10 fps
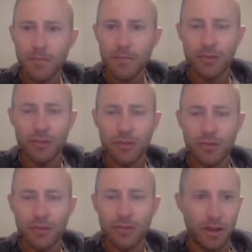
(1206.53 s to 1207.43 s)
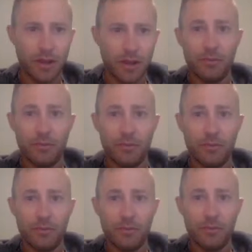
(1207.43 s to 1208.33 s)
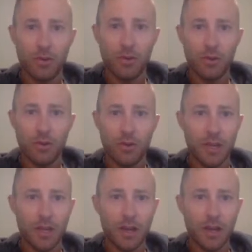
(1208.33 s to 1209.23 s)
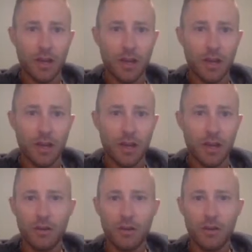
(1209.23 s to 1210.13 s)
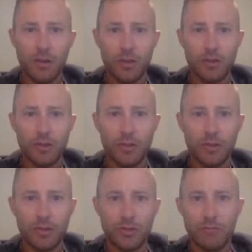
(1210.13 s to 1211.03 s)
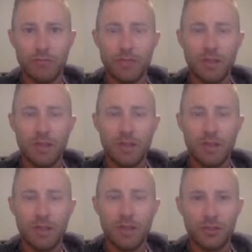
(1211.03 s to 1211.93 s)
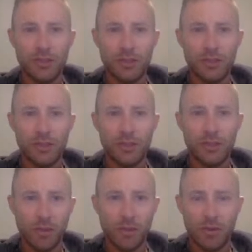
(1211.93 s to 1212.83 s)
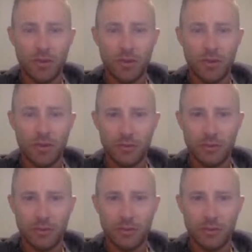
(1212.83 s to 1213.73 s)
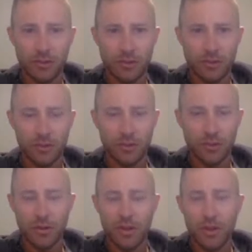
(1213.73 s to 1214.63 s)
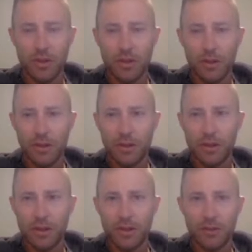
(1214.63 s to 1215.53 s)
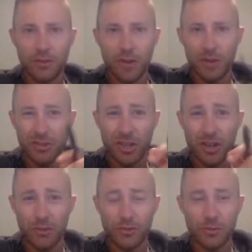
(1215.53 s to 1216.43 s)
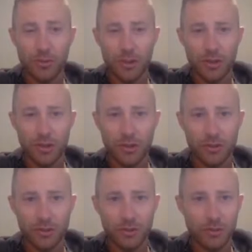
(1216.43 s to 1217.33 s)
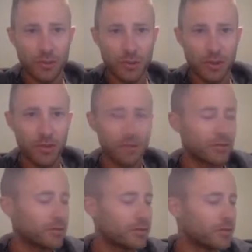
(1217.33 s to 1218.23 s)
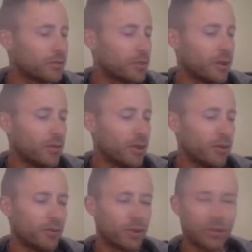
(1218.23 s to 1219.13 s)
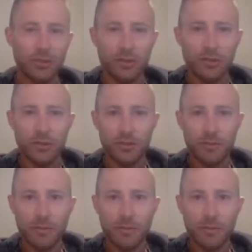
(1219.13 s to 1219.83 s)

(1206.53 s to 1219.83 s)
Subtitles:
it's using an area of physics called quantum mechanics, which is different from classical physics. So yeah, so I would check out superconductors if you want to read about a frictionless